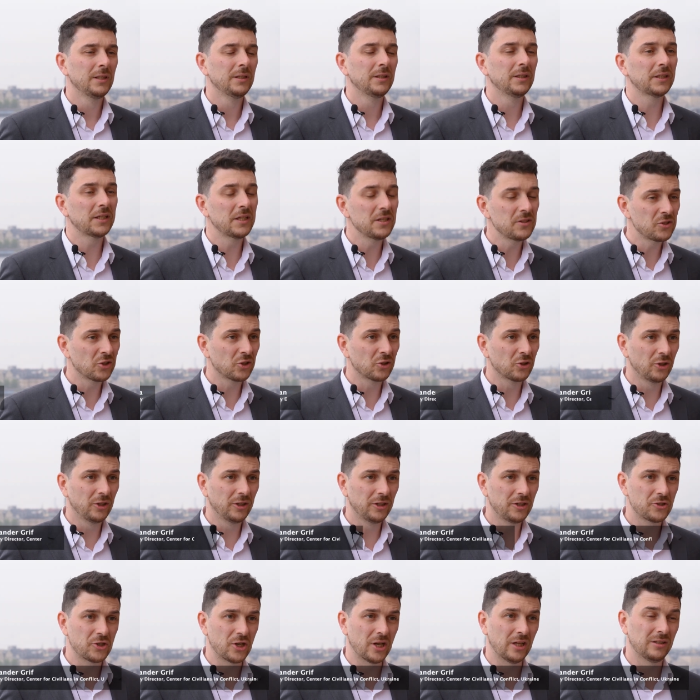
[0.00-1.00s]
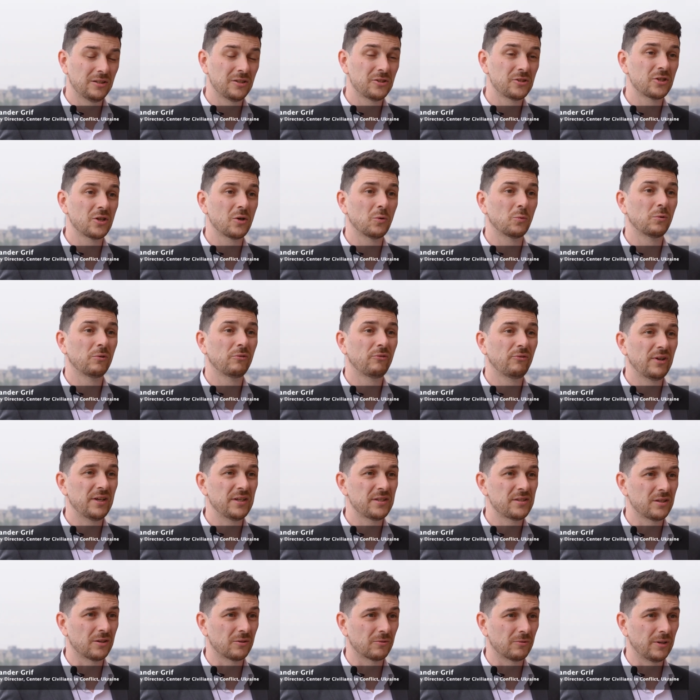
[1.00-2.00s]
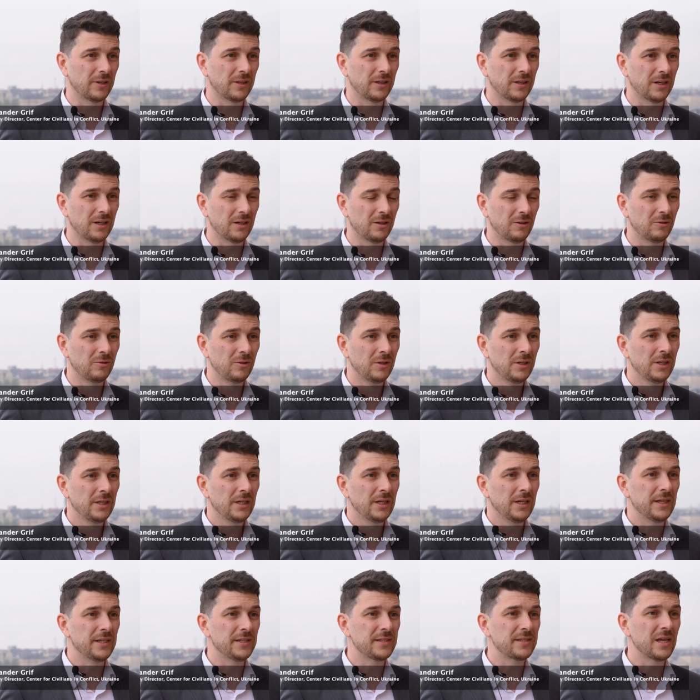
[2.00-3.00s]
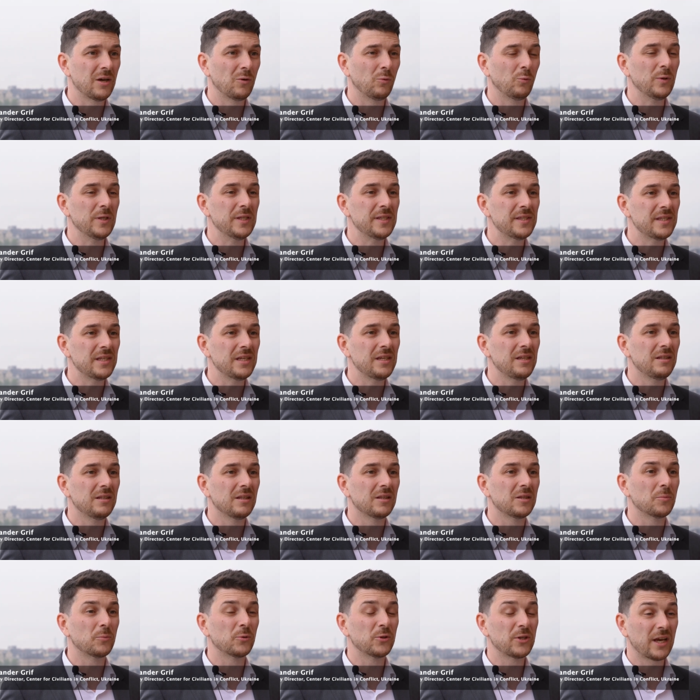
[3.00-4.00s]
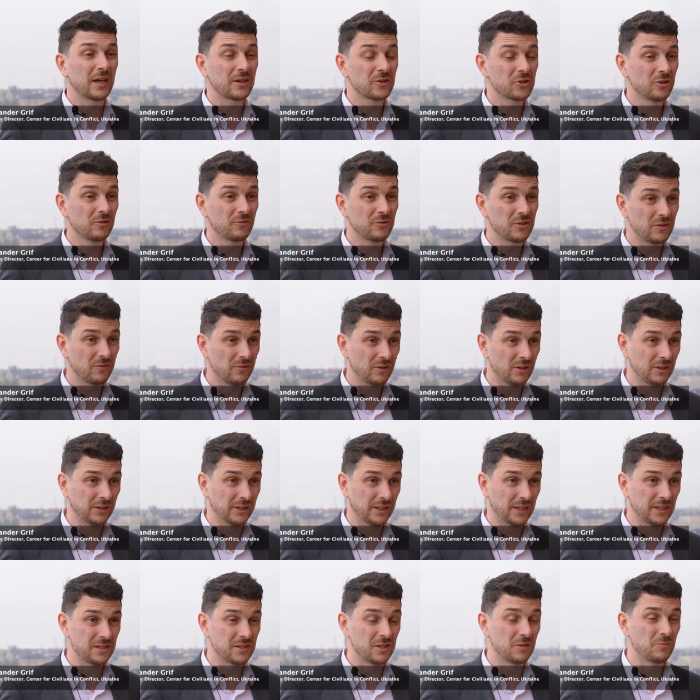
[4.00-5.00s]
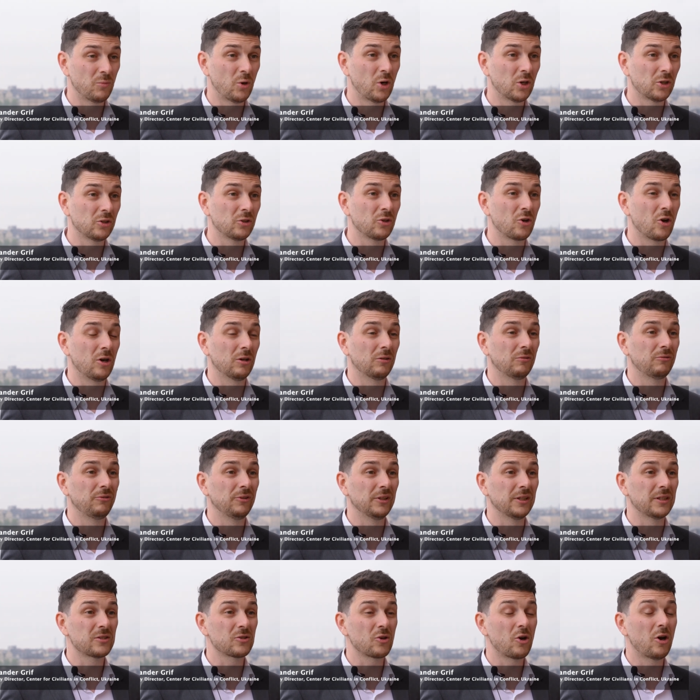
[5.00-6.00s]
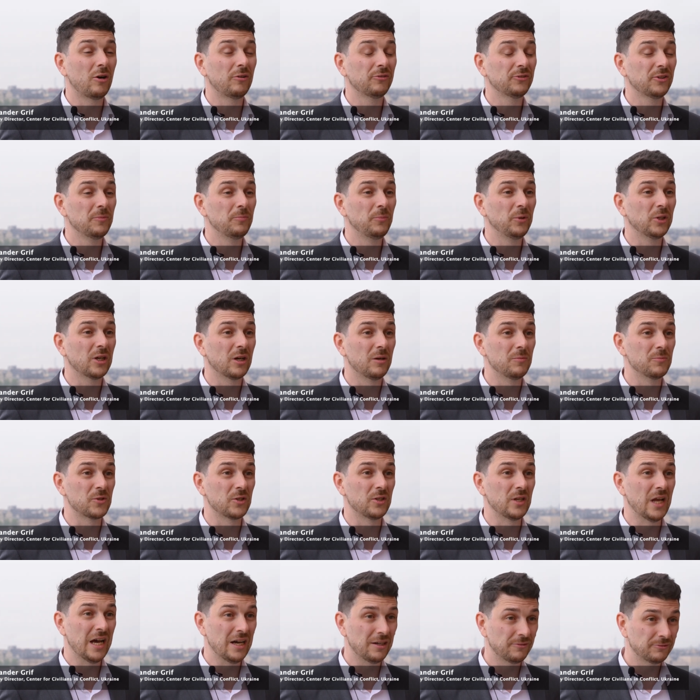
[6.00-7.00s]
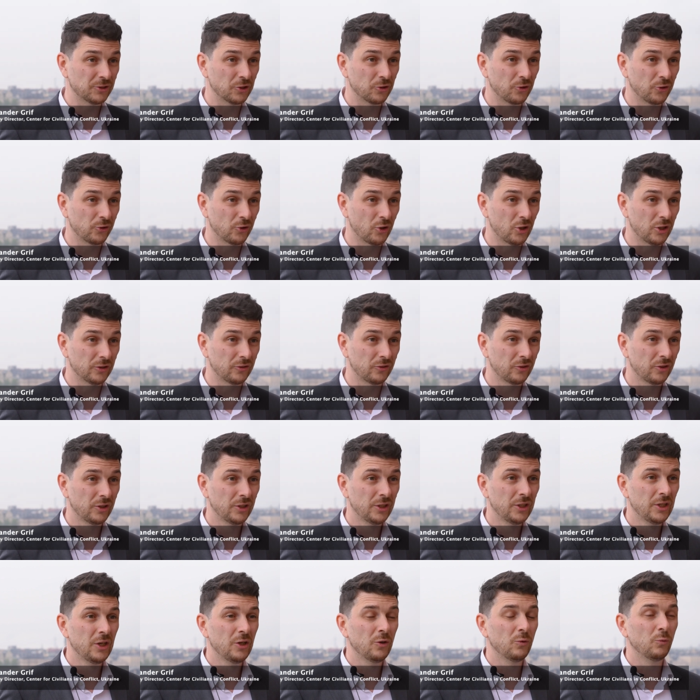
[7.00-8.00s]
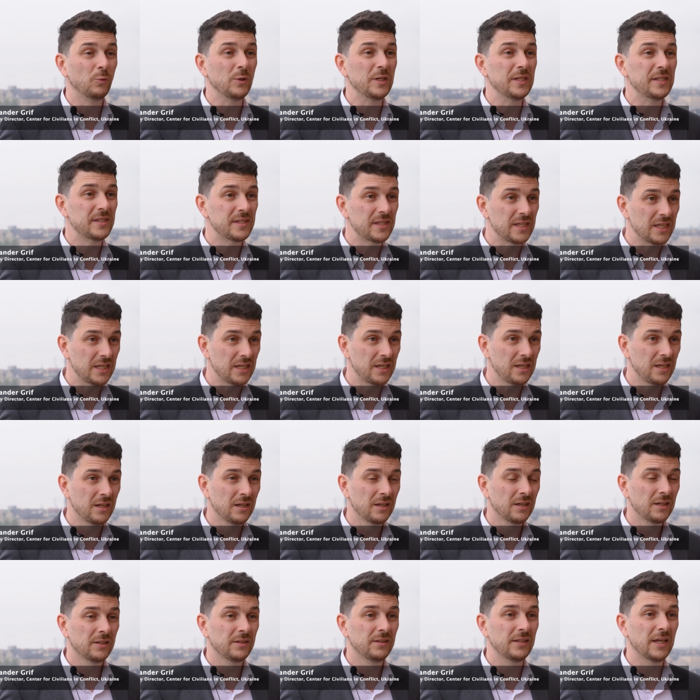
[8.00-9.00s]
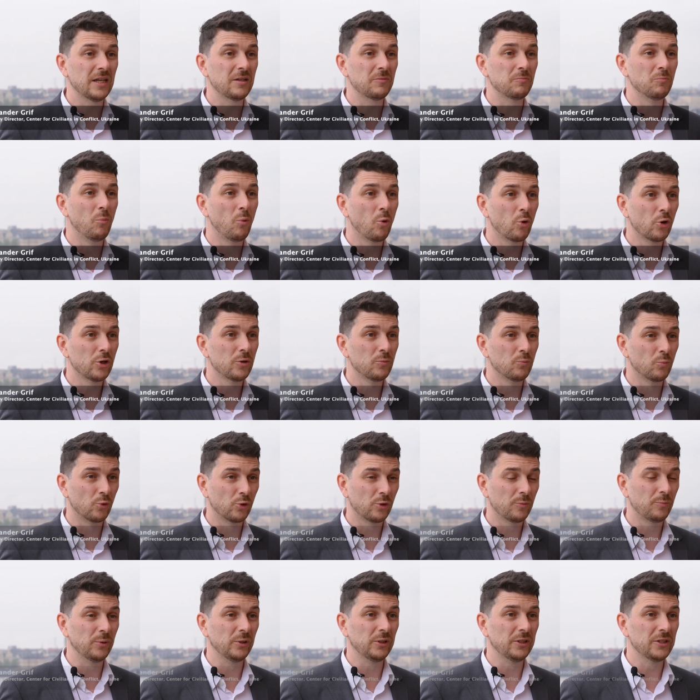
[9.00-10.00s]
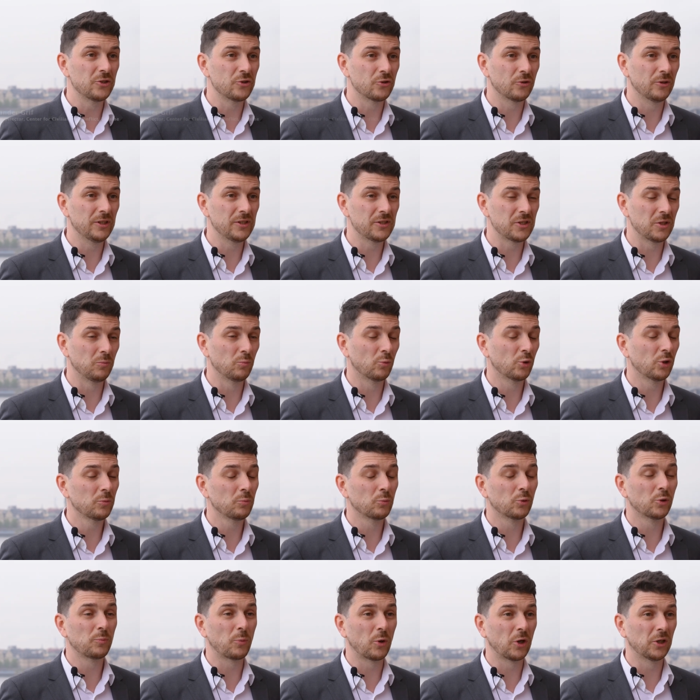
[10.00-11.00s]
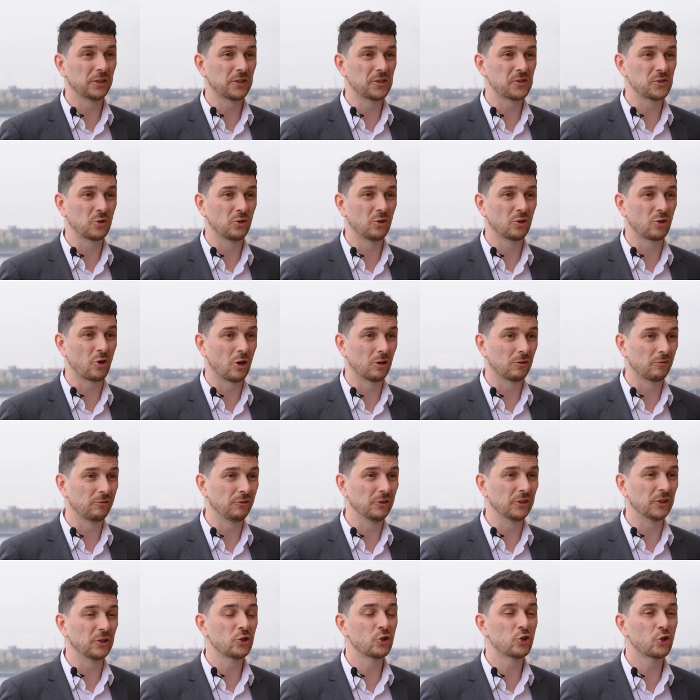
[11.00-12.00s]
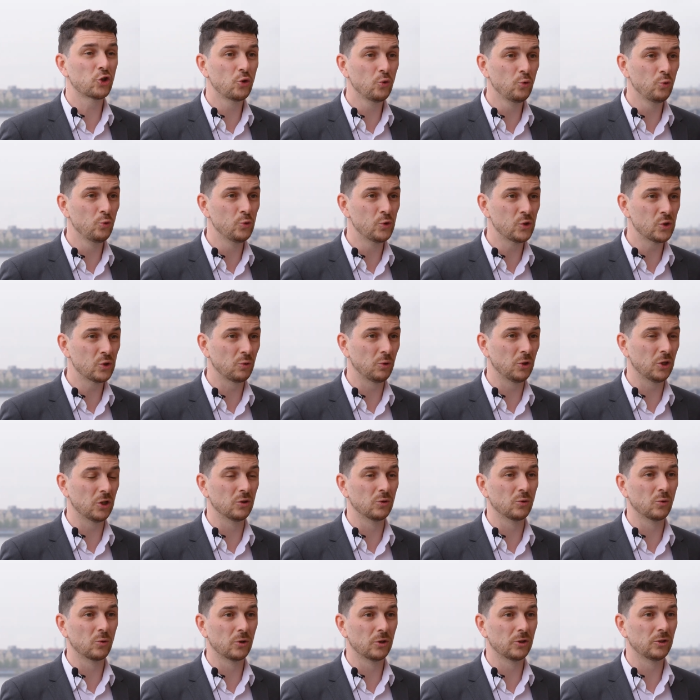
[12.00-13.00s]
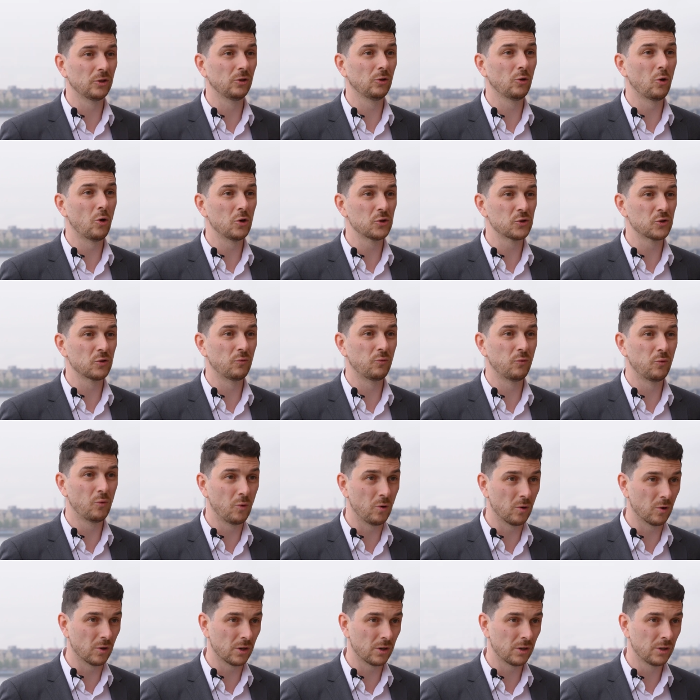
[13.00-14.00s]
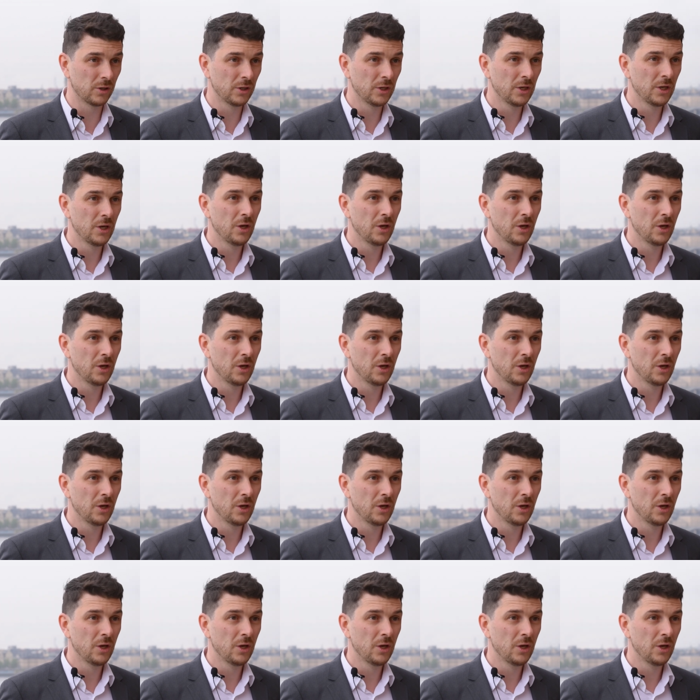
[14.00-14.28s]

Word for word: The key security challenge that we're facing right now is that we see that the protection of civilians in modern conflicts often becomes an afterthought. We see that more and more belligerents and more and more parties to the conflict choose to ignore the laws of war,